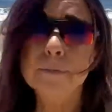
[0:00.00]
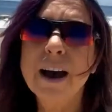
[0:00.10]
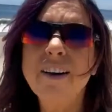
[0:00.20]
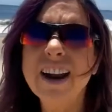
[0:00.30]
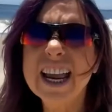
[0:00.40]
It's
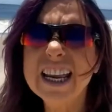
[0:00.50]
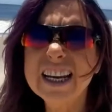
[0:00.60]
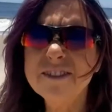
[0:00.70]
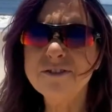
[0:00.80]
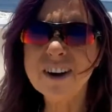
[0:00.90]
about
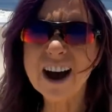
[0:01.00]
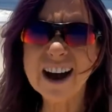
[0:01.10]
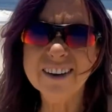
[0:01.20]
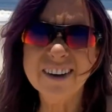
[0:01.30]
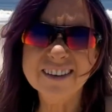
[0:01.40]

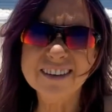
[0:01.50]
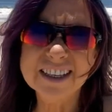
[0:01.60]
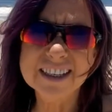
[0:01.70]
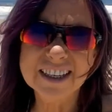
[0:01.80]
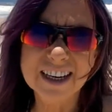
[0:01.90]
85, I
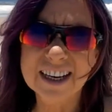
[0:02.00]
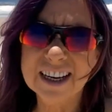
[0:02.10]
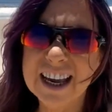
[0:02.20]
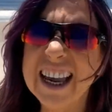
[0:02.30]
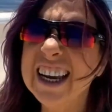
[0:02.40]
think,
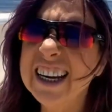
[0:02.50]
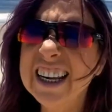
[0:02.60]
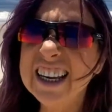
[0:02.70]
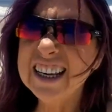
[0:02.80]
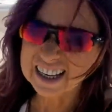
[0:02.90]
today.
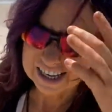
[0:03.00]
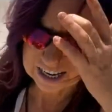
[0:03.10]
80.